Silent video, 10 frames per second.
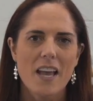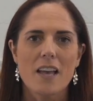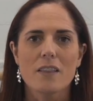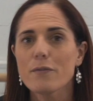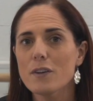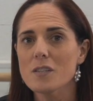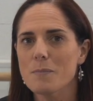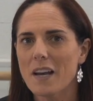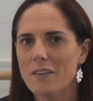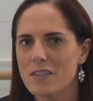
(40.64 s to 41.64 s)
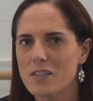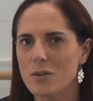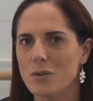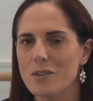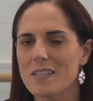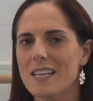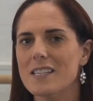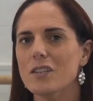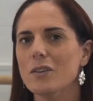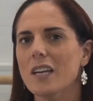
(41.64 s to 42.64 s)
The first part of this course
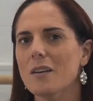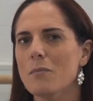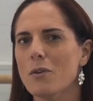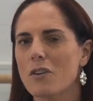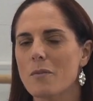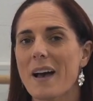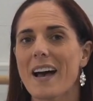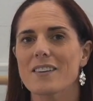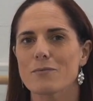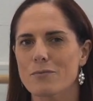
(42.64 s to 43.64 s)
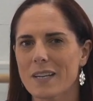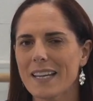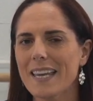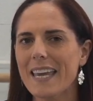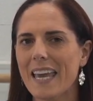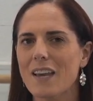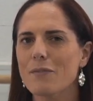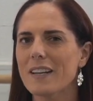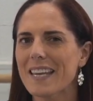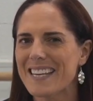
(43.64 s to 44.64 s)
is looking more about really
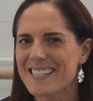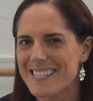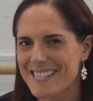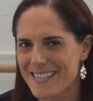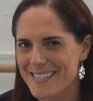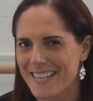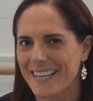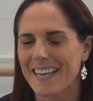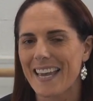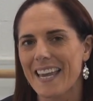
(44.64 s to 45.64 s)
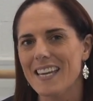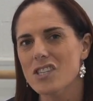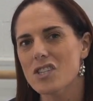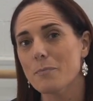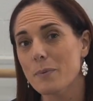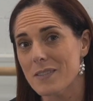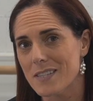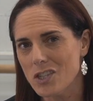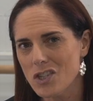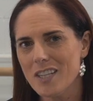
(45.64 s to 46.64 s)
carefully assessing each
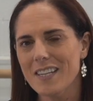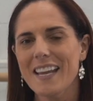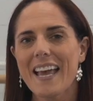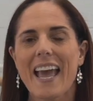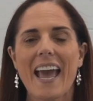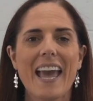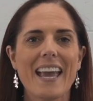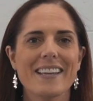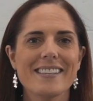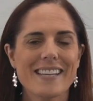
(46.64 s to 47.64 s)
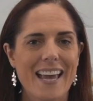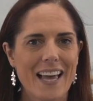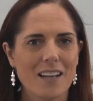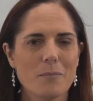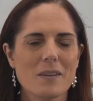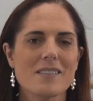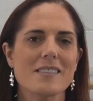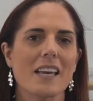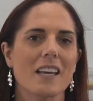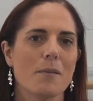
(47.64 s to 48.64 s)
position and elements
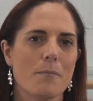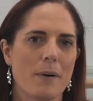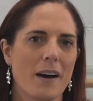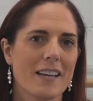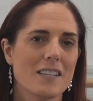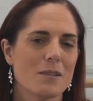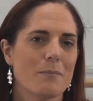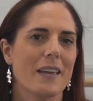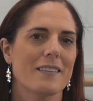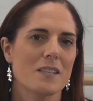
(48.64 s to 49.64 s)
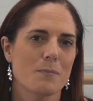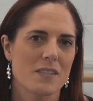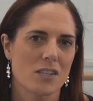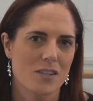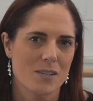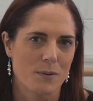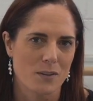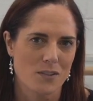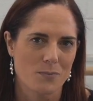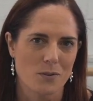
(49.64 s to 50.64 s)
that combine to make these positions
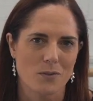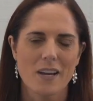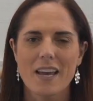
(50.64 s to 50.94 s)
possible.